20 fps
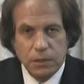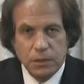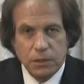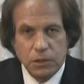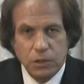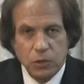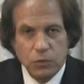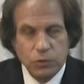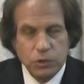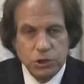
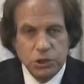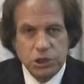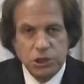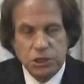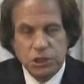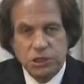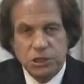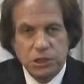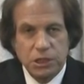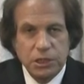You know, when
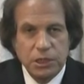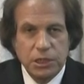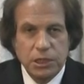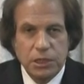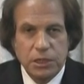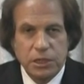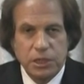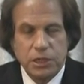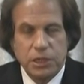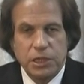Jesus did
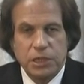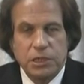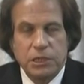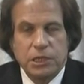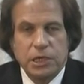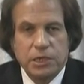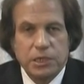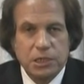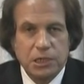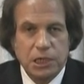healing, he didn't
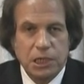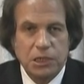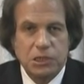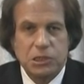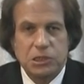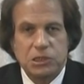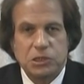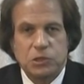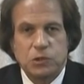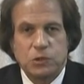take a case
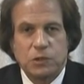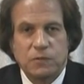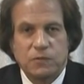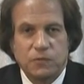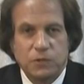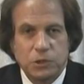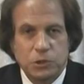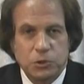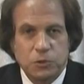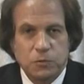history of
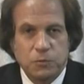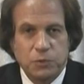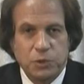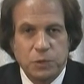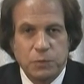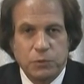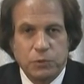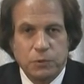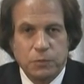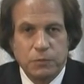physical
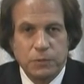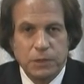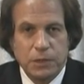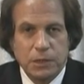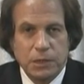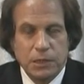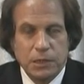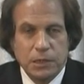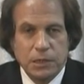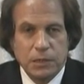people.
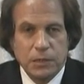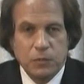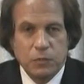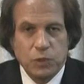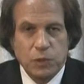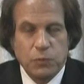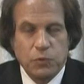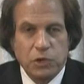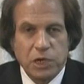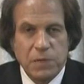
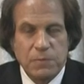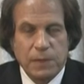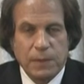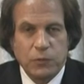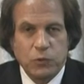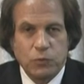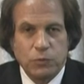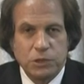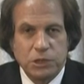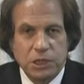People came up
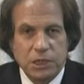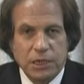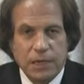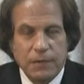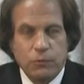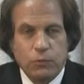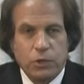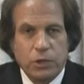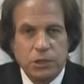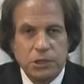to him and said, I
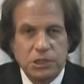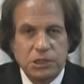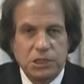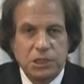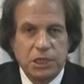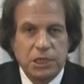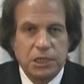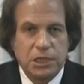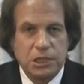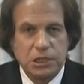want to
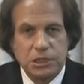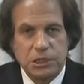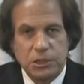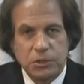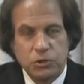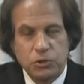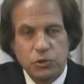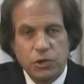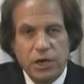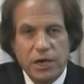see. And he said,
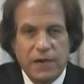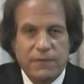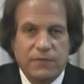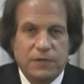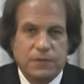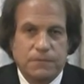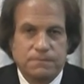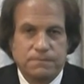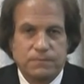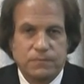you have it.
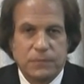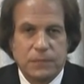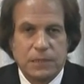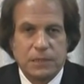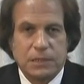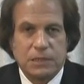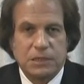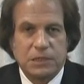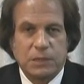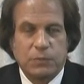
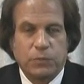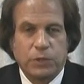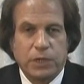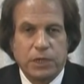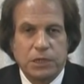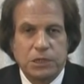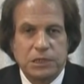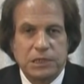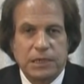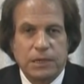Someone
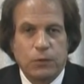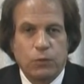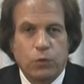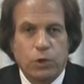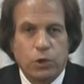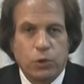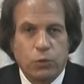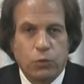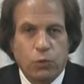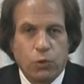else said, I
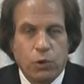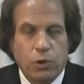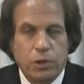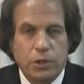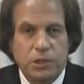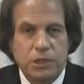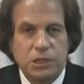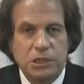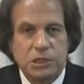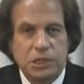want to walk.
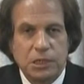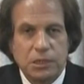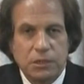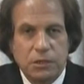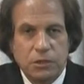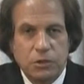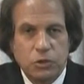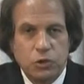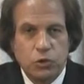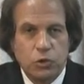And he said,
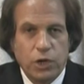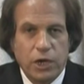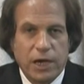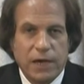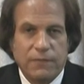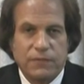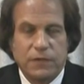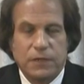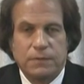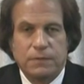you
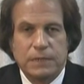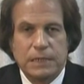have it.